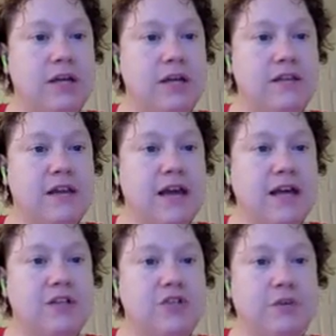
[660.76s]
in the
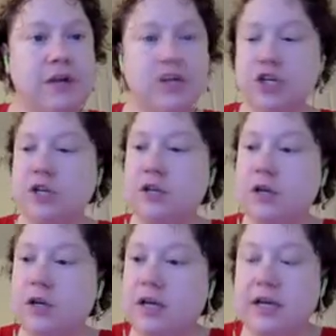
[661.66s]
x direction
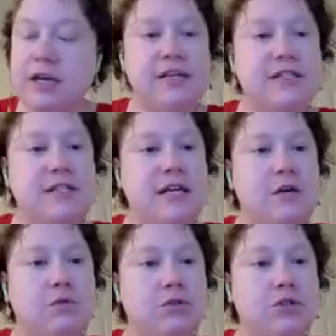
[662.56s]
is
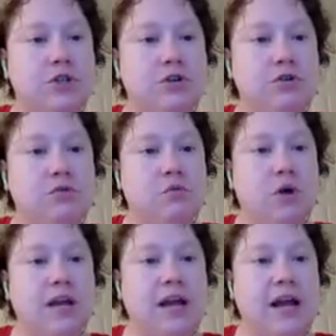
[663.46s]
equal to
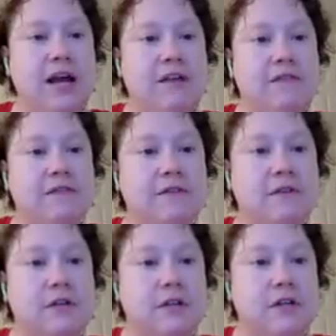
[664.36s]
1/2
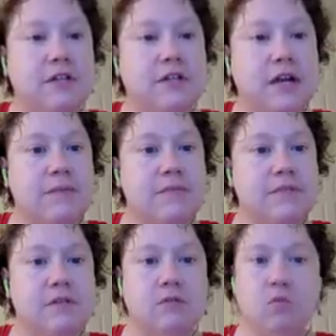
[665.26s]

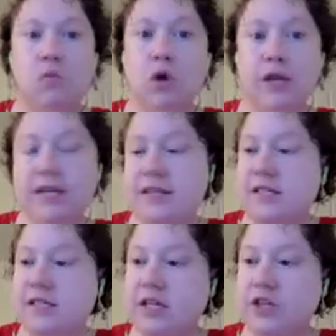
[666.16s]
times 1 in
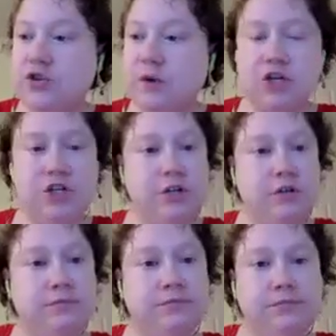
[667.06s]
the z
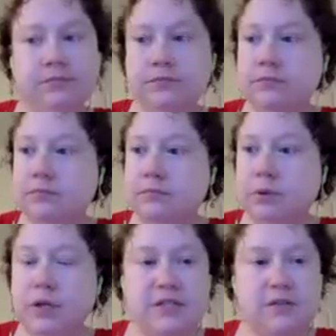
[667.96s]
direction,
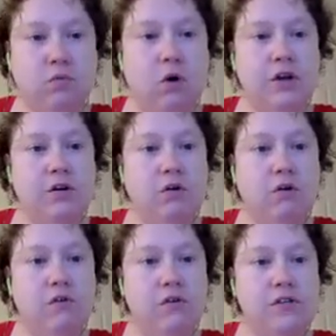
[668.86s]
plus 1
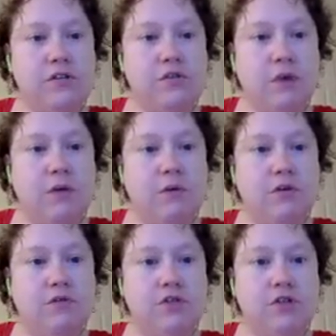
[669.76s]
over the square root
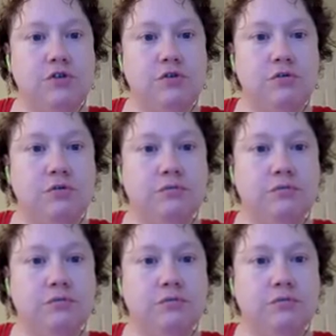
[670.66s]
of 2,